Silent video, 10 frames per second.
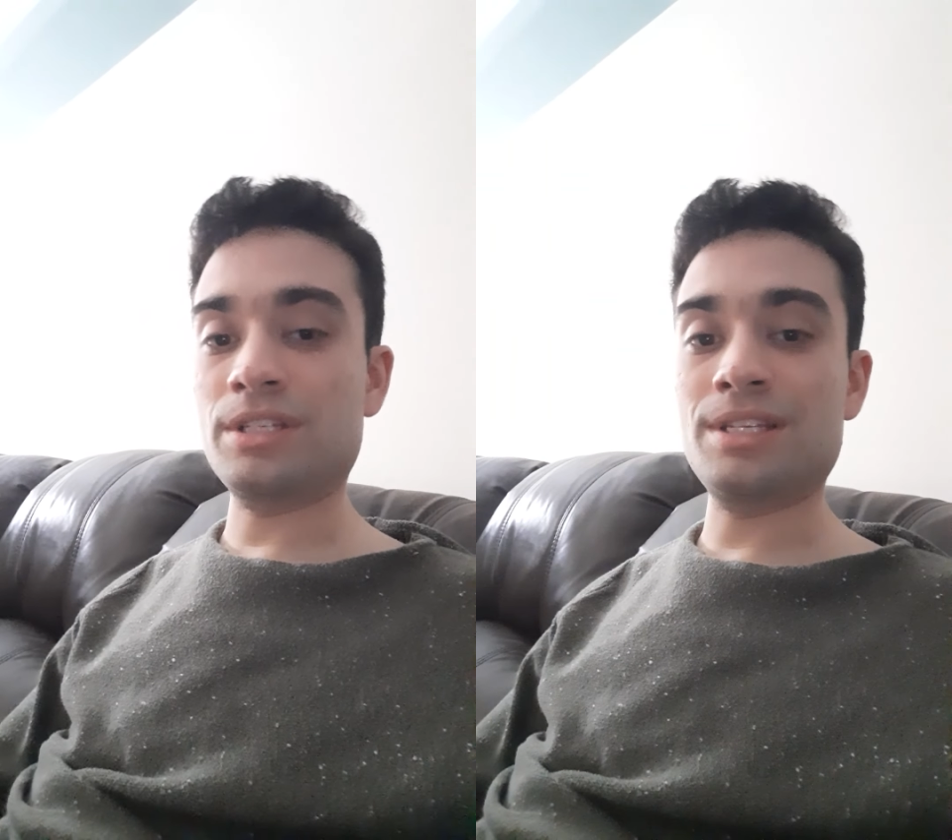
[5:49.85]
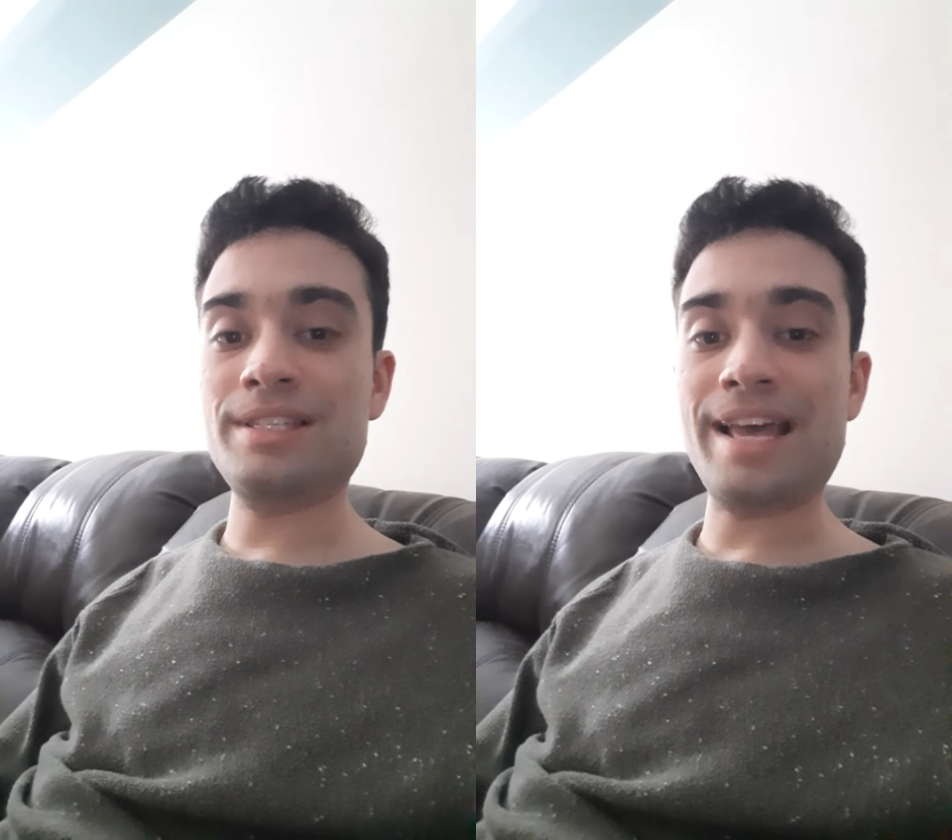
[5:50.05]

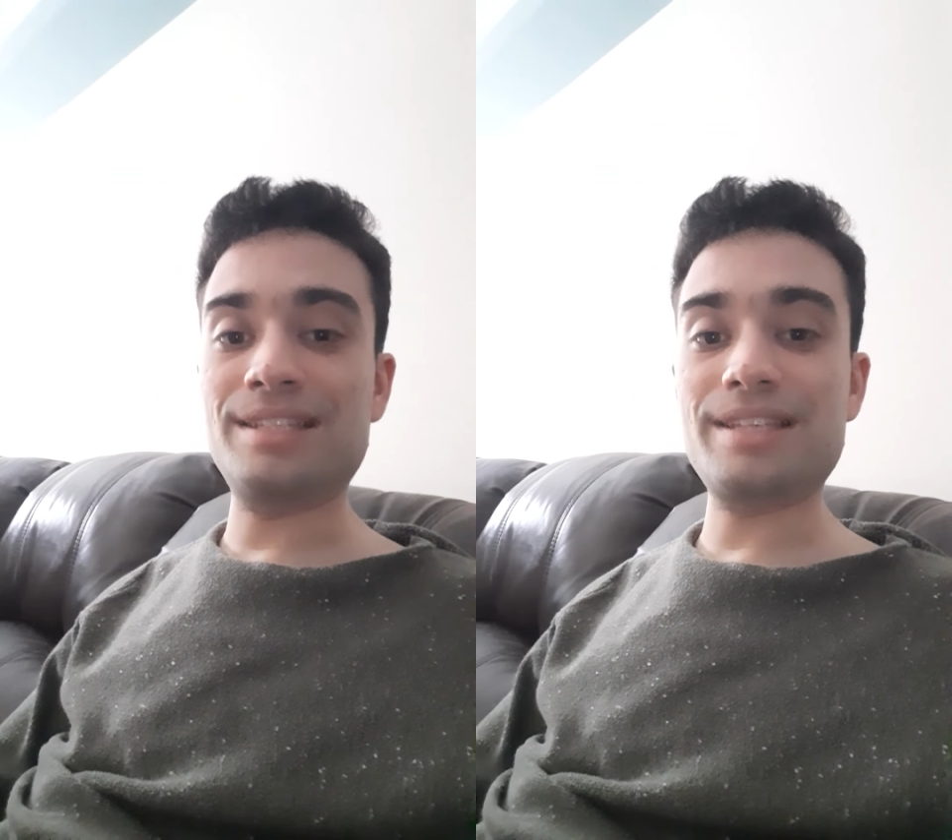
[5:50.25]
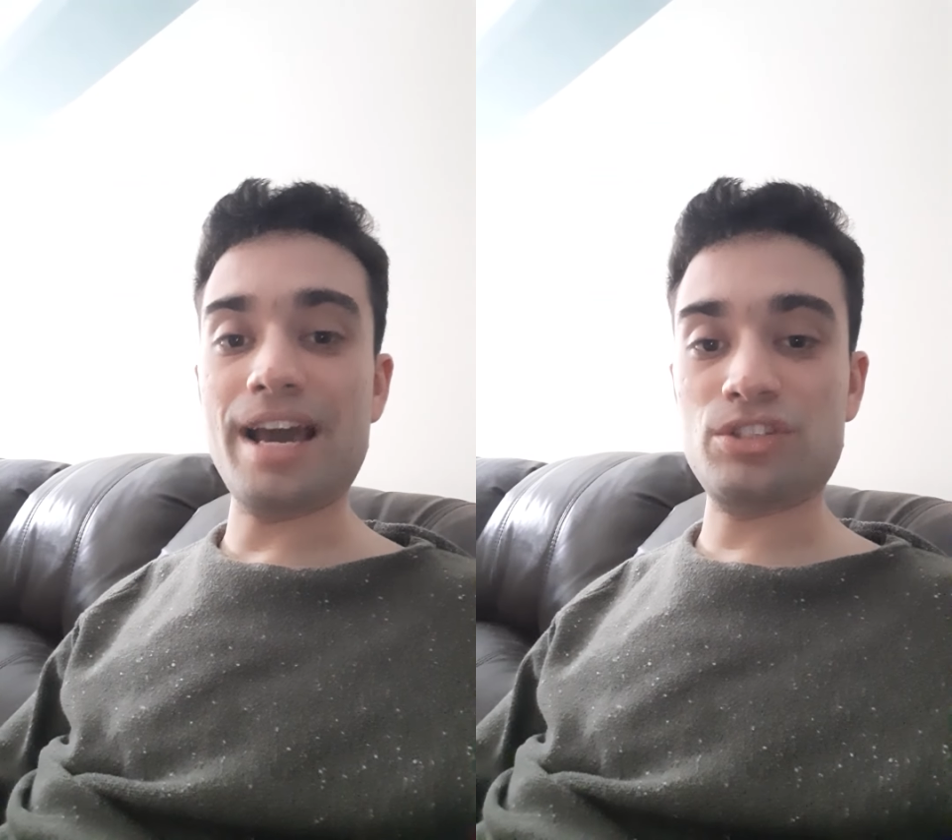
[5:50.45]

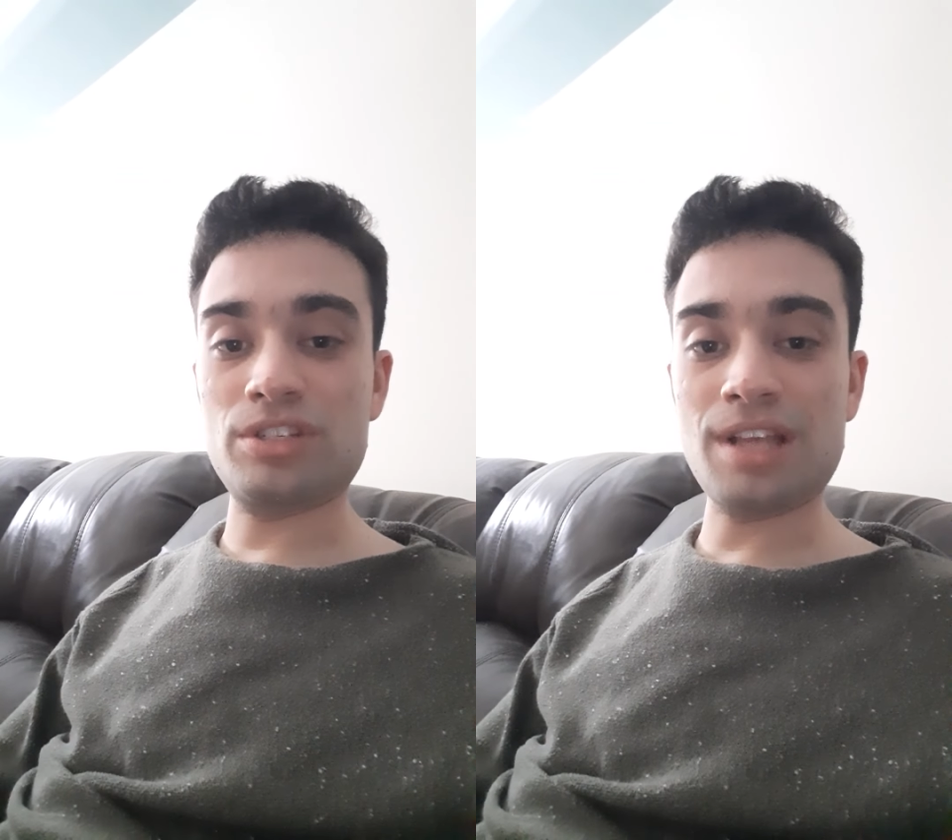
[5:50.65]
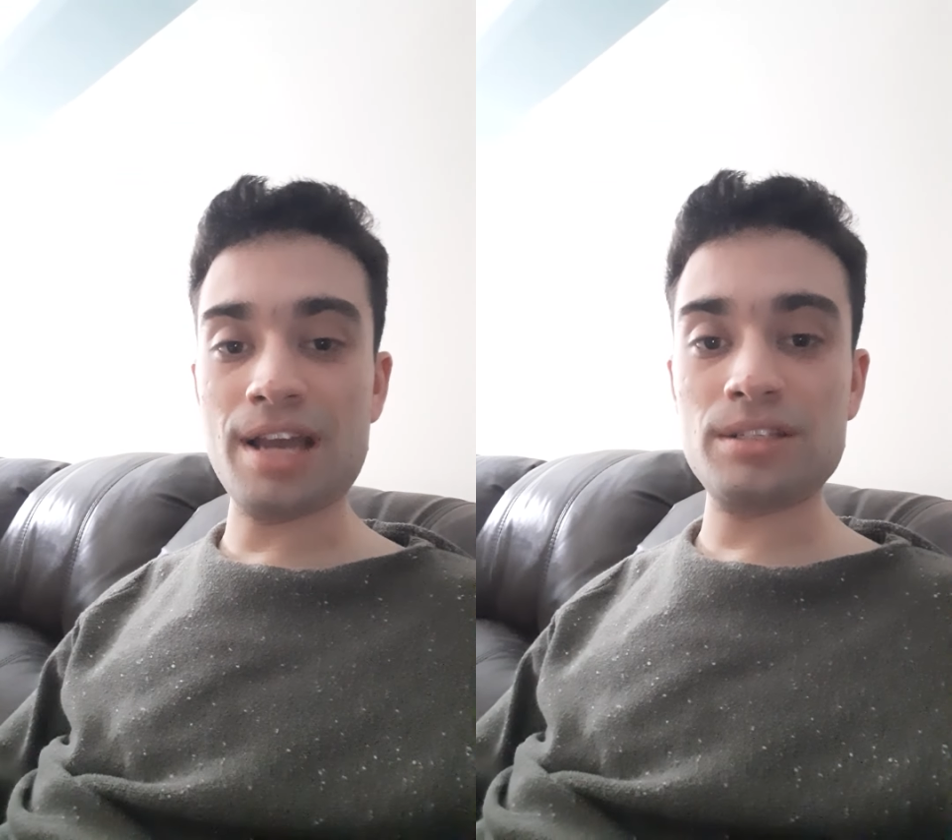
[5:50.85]
stance
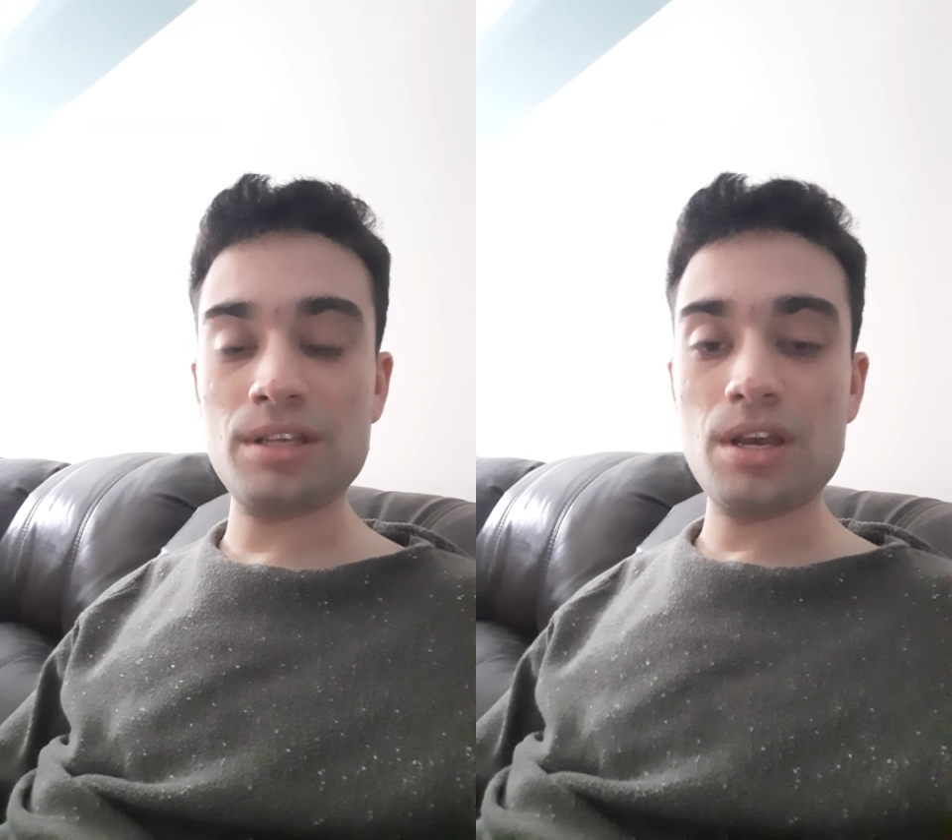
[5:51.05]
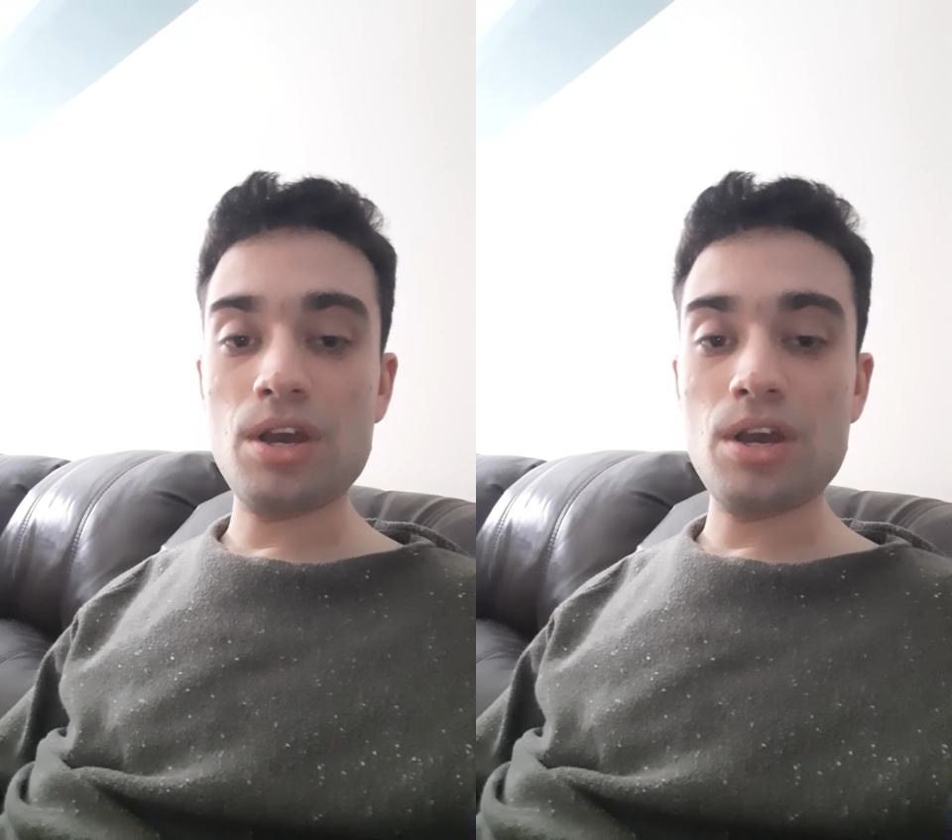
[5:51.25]
exercise